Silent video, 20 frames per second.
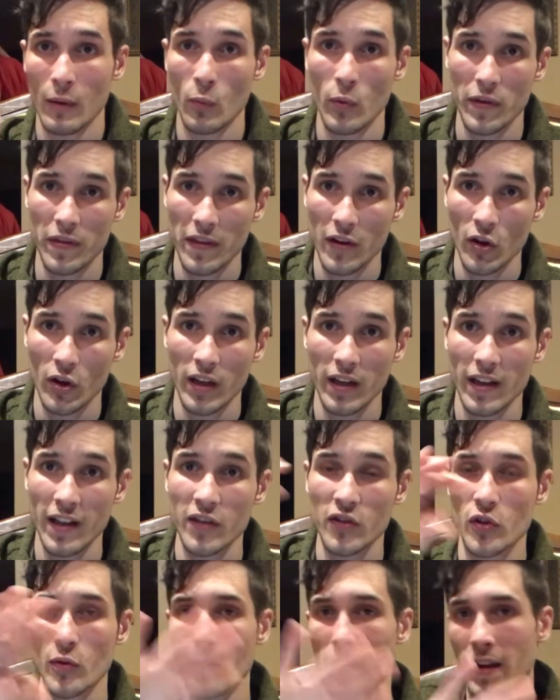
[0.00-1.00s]
with their
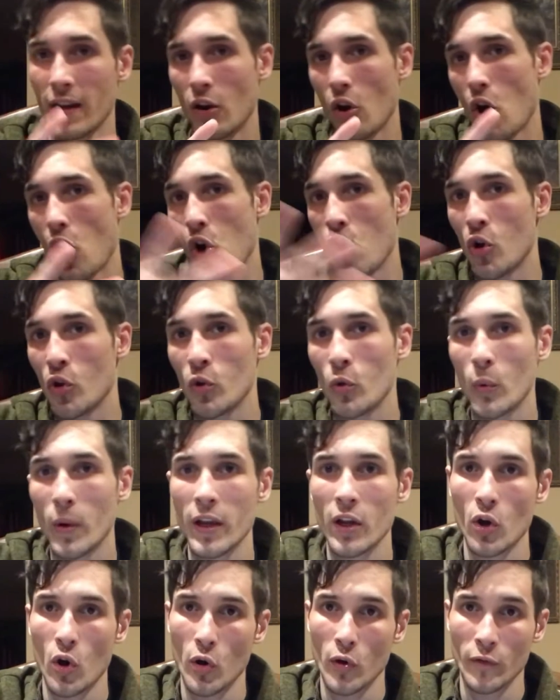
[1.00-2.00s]
condenser mic all the
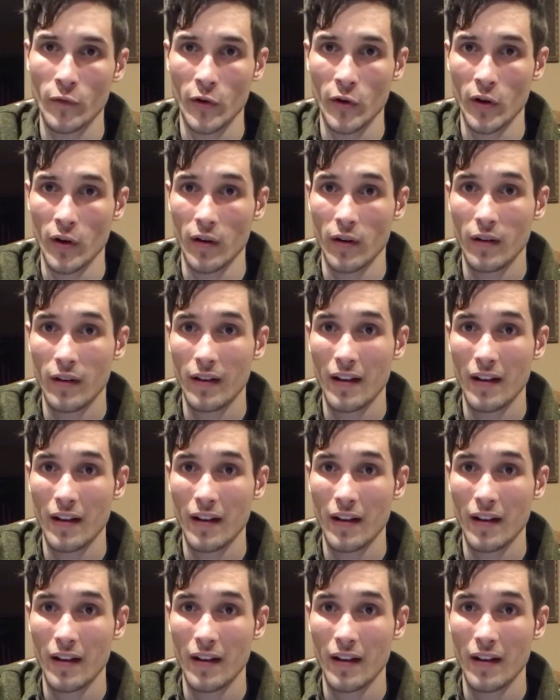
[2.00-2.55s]
way over